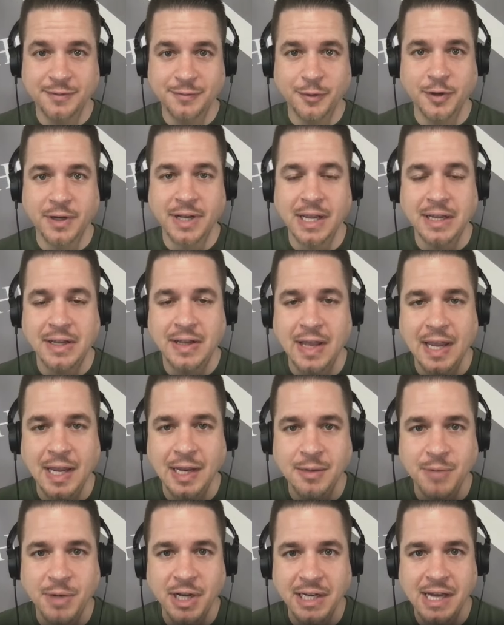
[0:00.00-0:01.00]
for
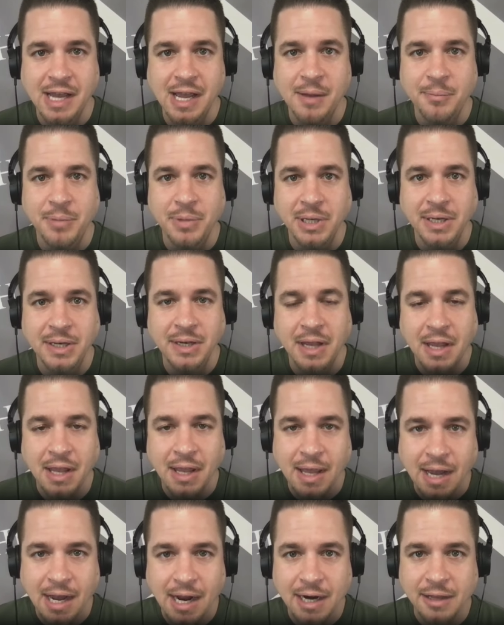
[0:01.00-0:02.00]
Kincaid might not be
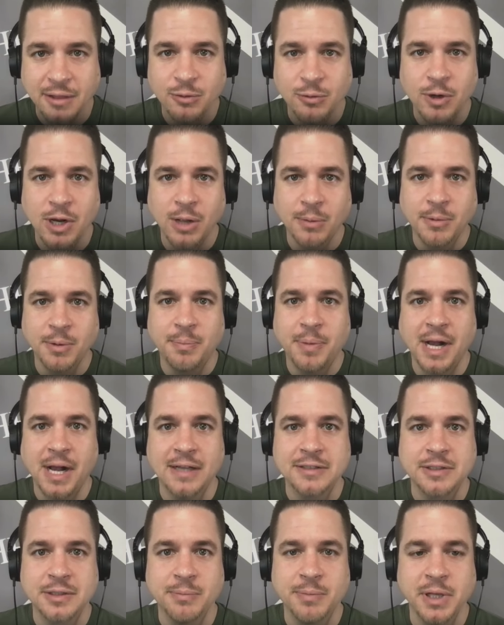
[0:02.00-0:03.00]
out of the realm of
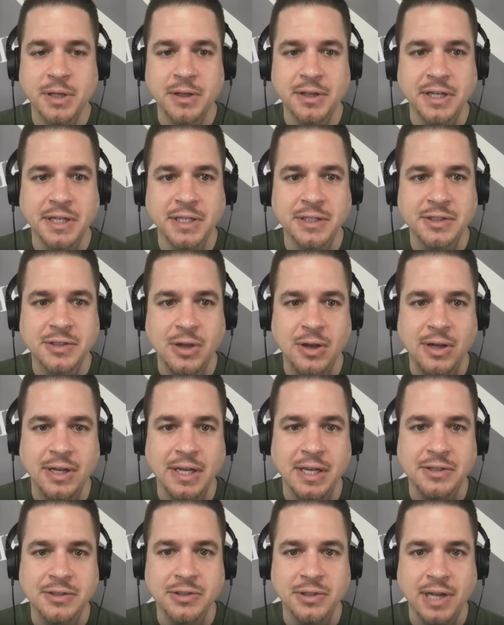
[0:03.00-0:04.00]
possibility. You saw it
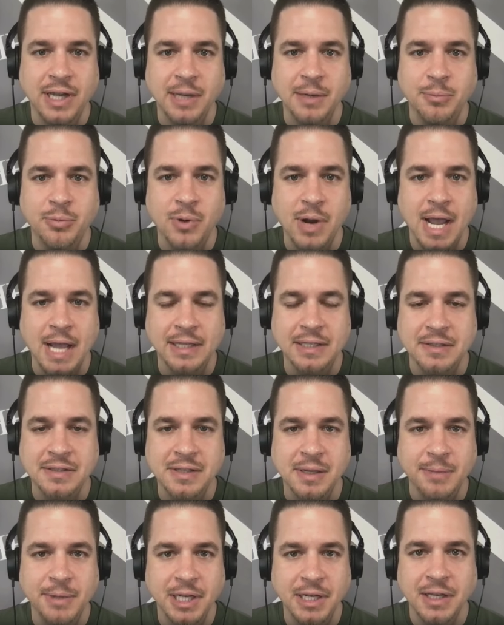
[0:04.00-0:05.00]
yesterday in practice.
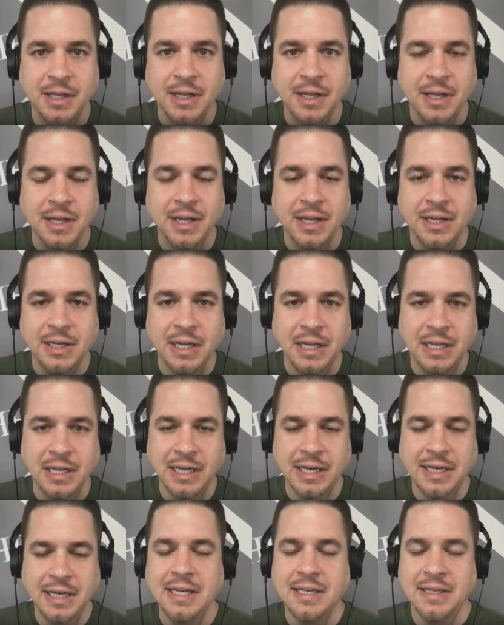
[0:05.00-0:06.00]
I mean,
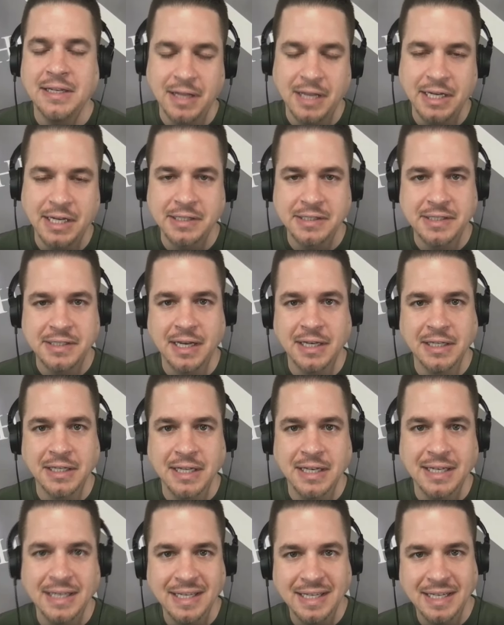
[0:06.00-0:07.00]
you didn't, like you said, you
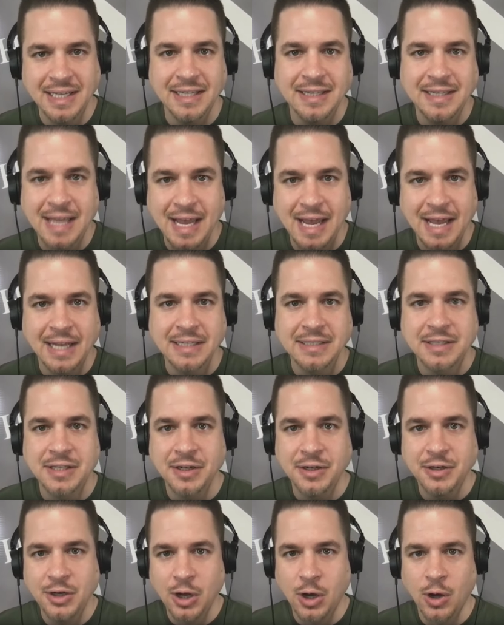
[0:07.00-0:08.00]
didn't need that to
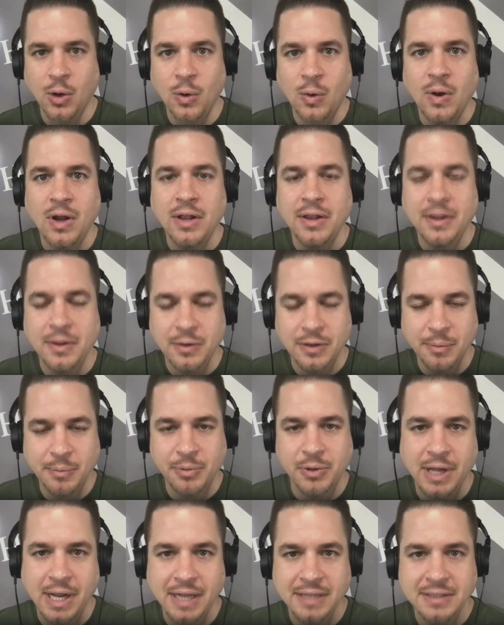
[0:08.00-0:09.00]
know the
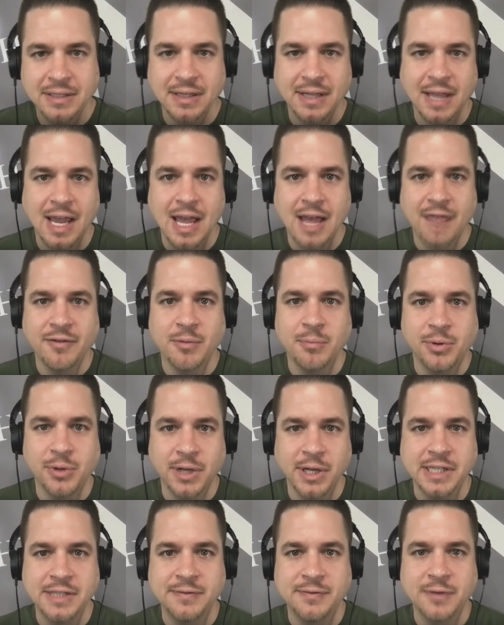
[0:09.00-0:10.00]
plans that they have in
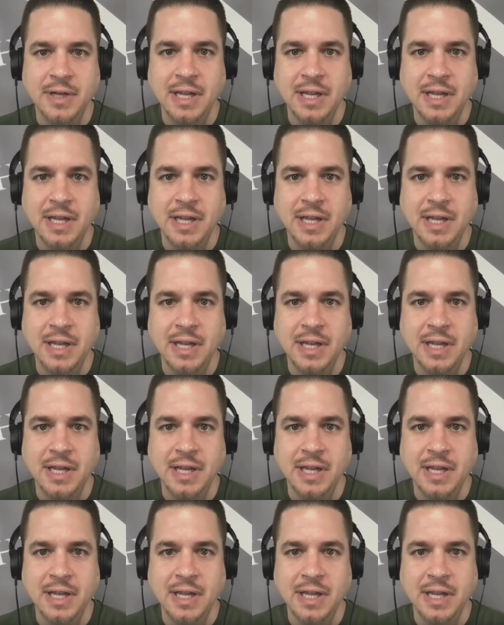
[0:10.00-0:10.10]
place for